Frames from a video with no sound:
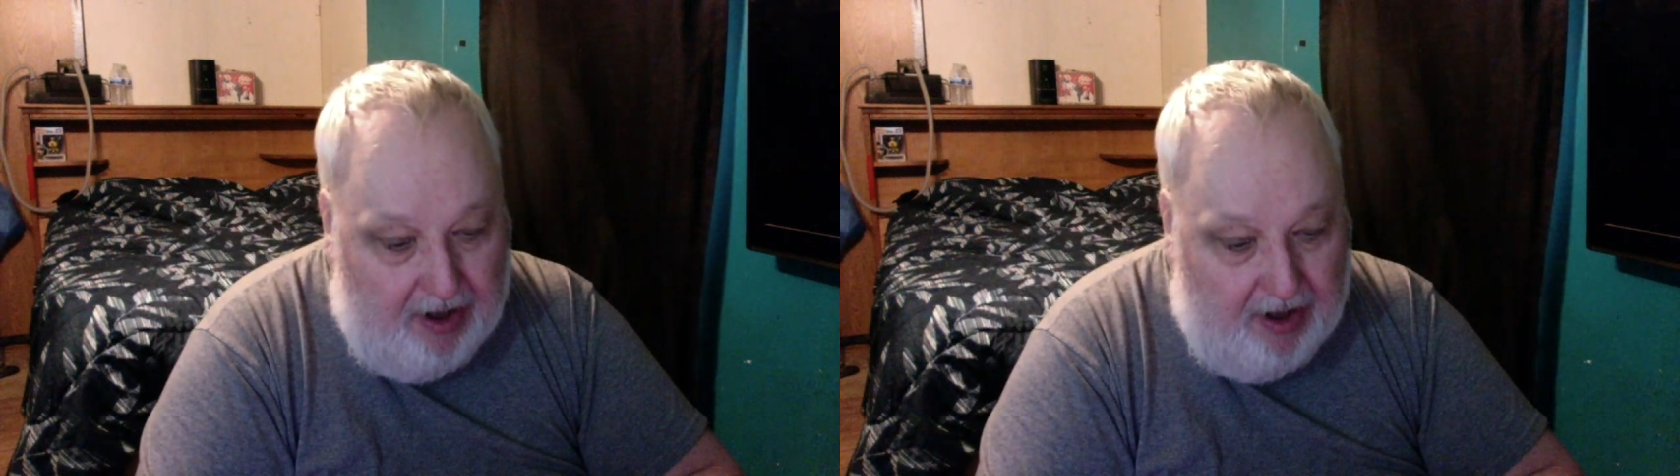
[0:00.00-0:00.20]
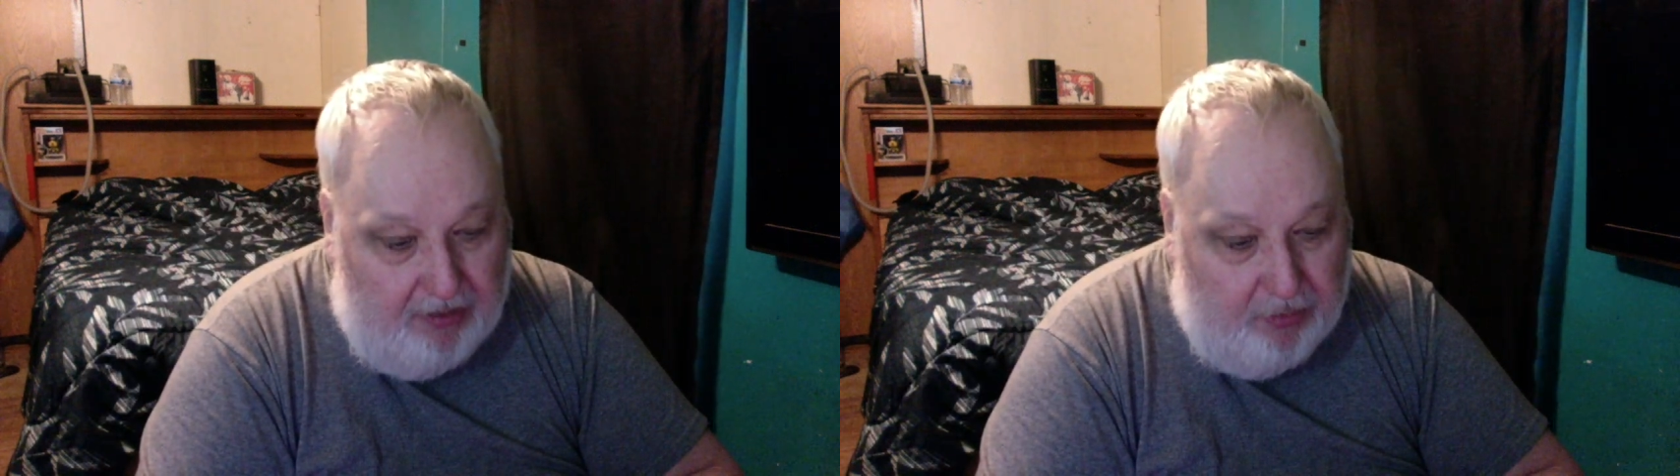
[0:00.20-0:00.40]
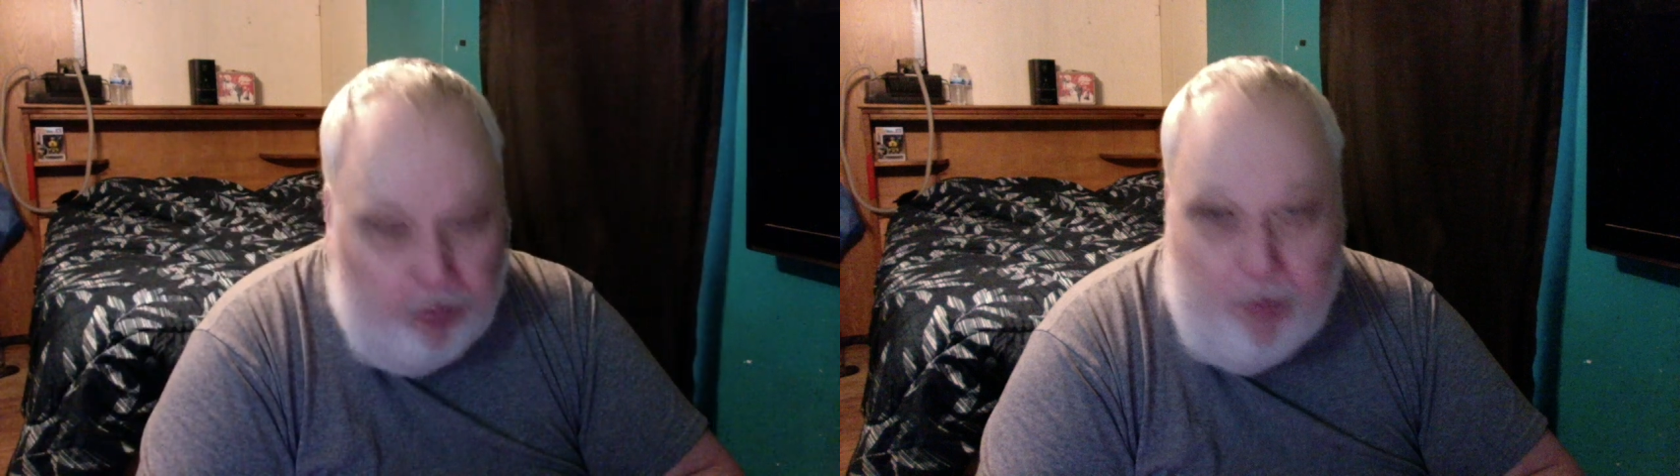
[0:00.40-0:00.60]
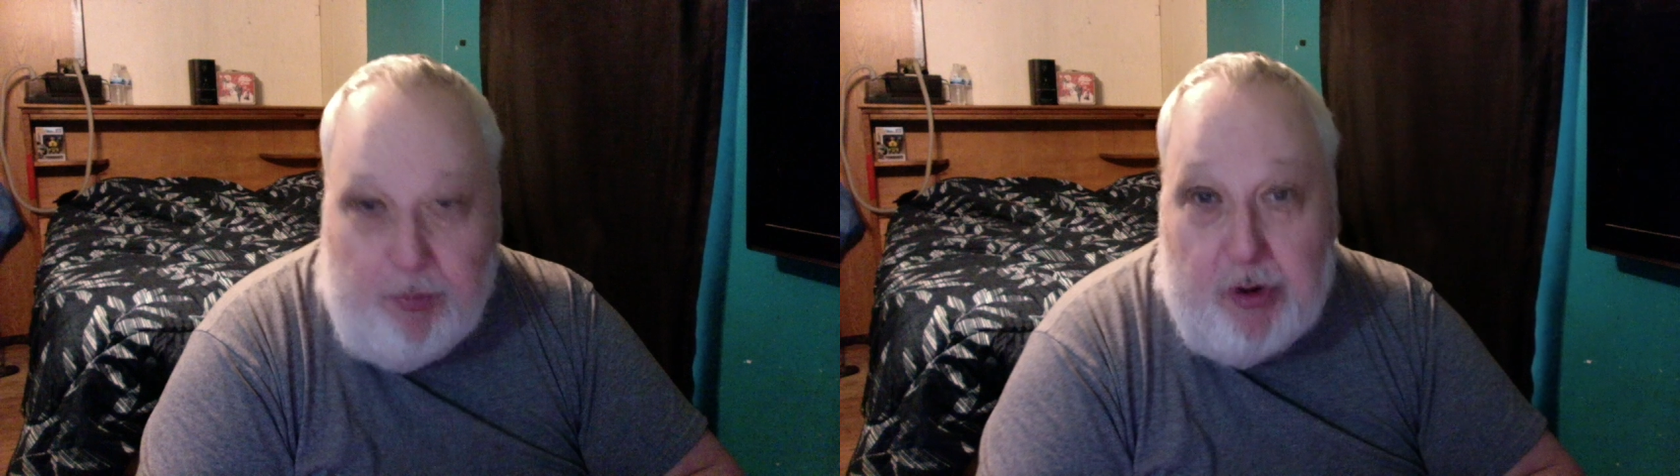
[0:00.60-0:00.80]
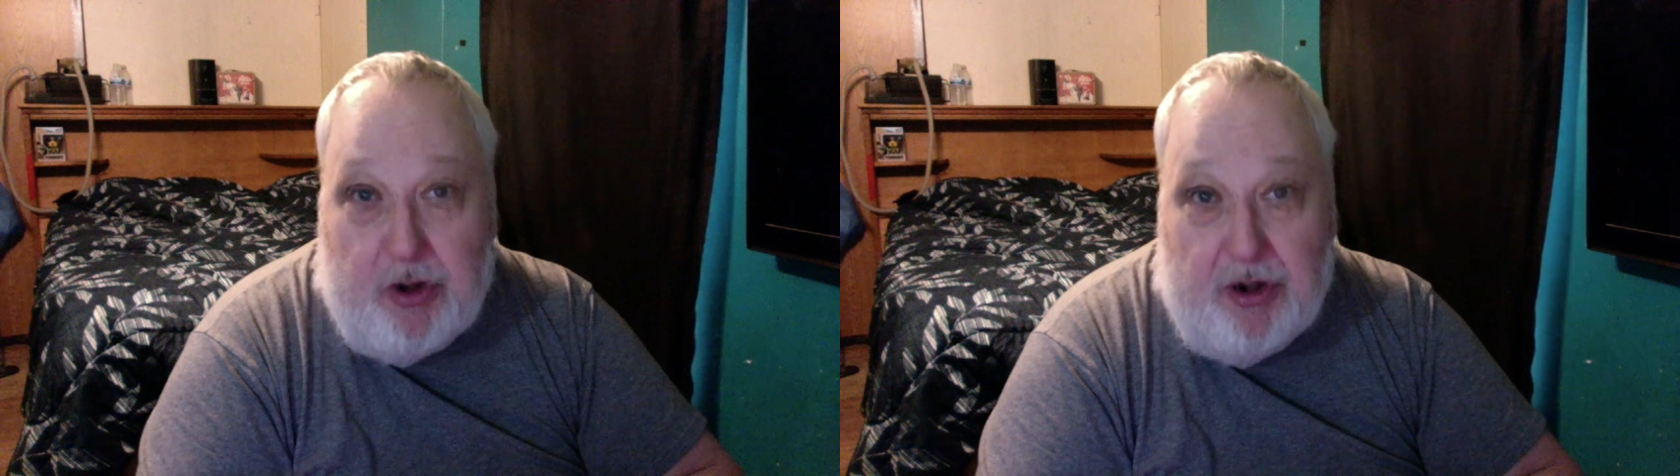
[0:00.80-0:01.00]
the
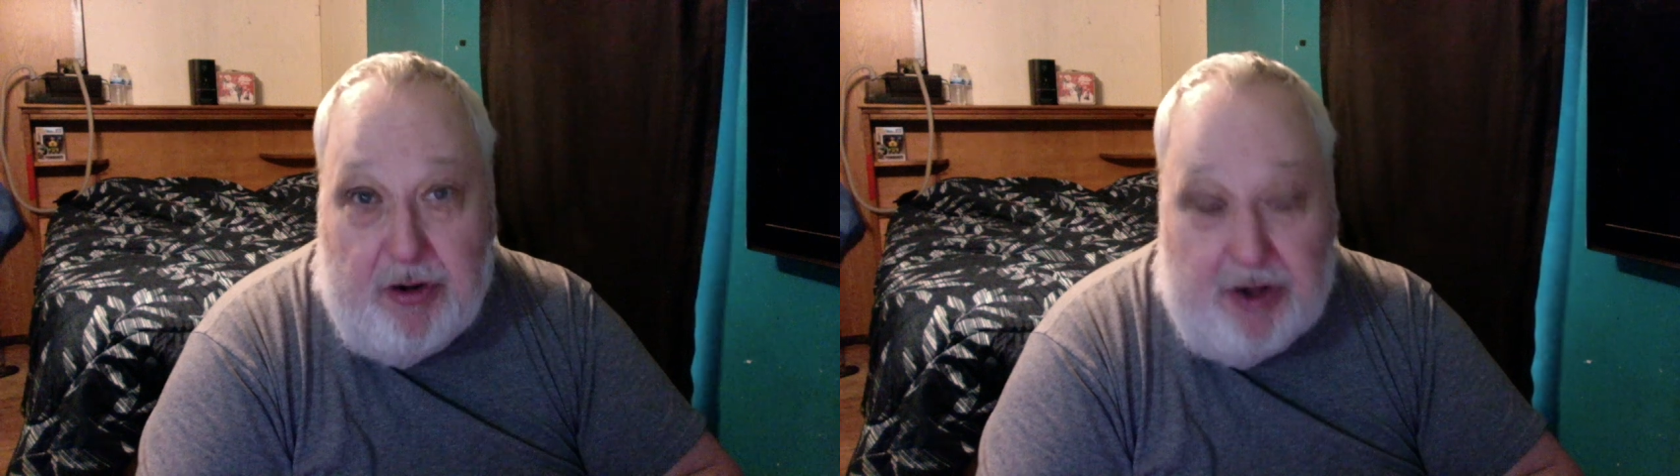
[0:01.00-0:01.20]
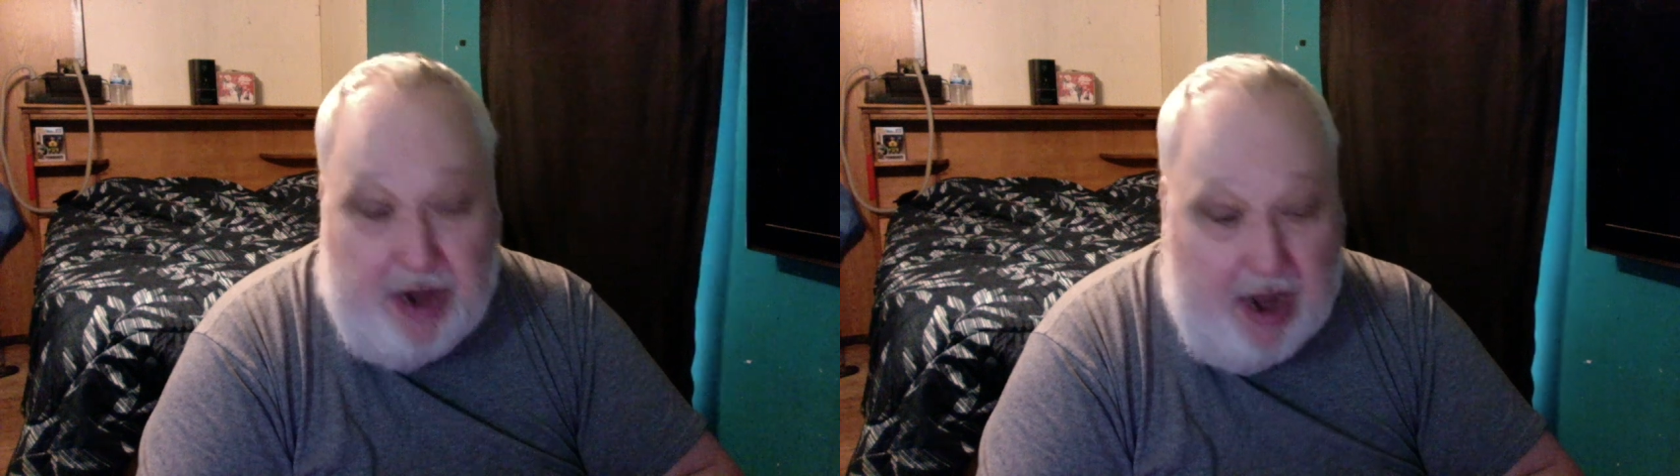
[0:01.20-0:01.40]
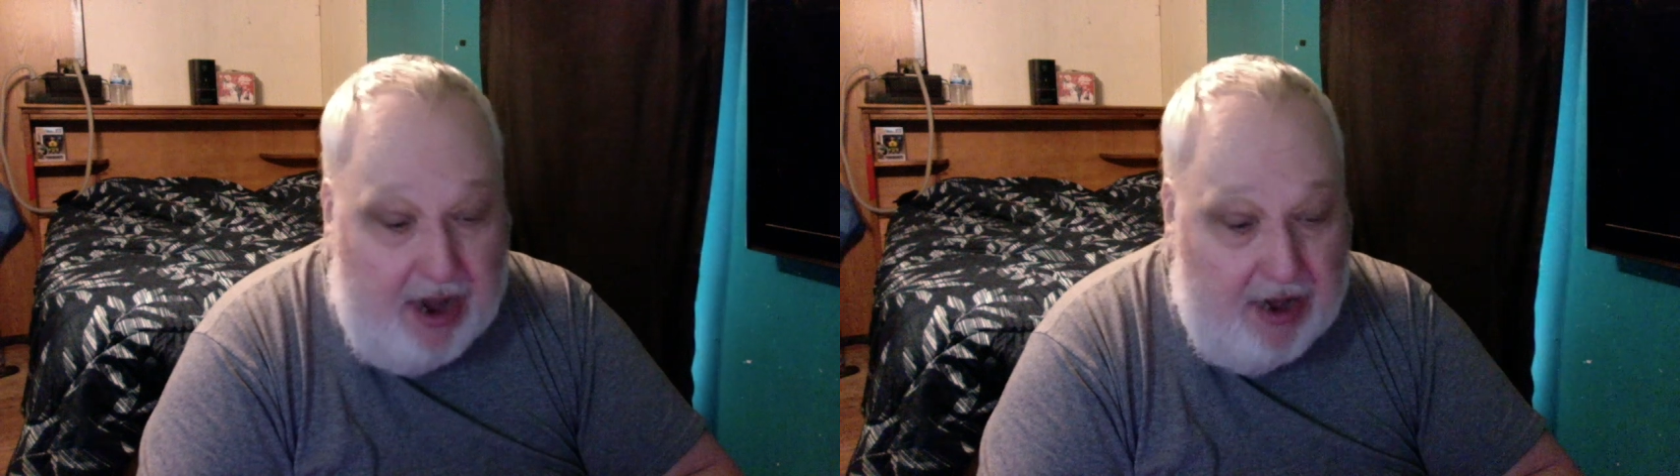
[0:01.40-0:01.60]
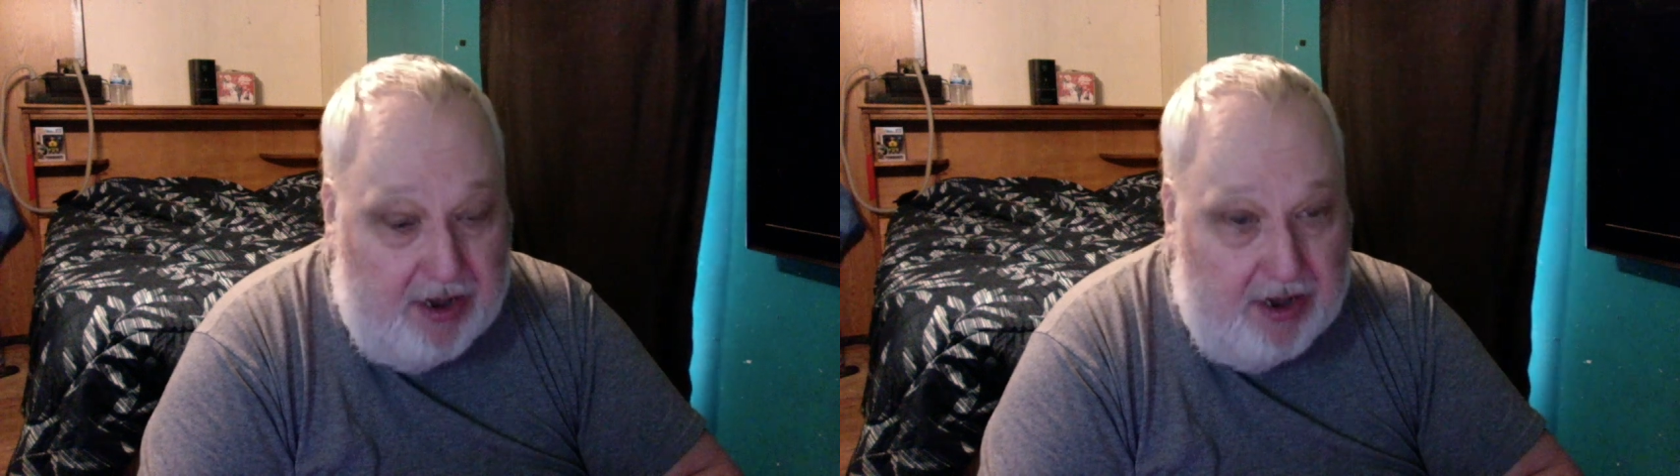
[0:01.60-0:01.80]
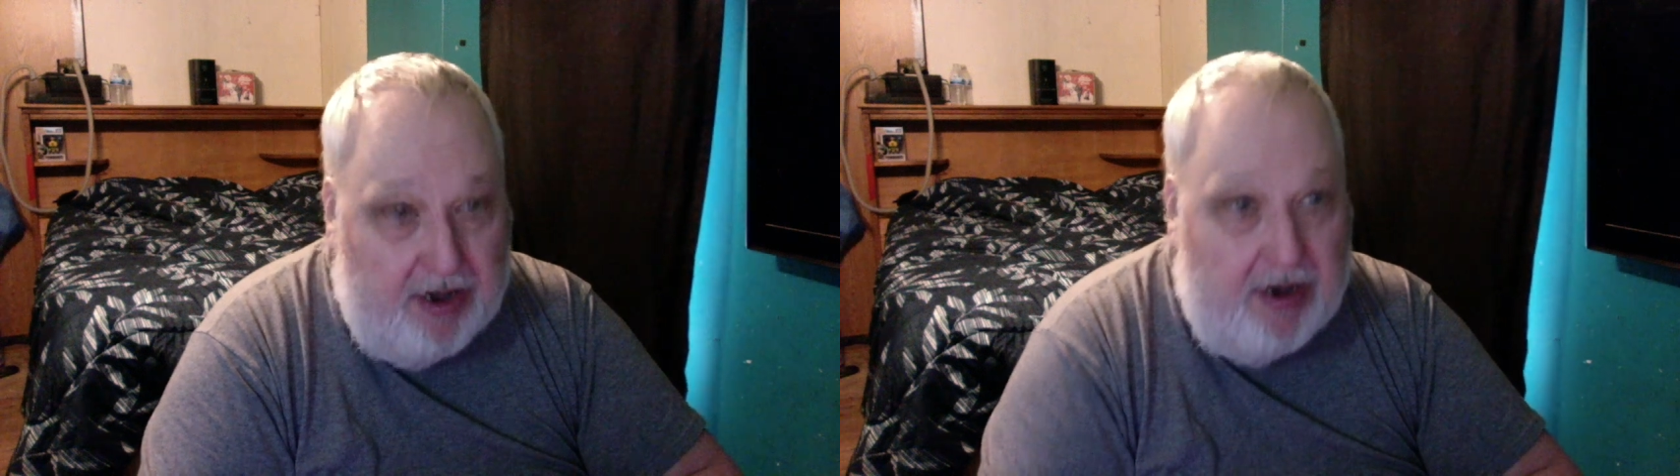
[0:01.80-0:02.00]
Robusto size.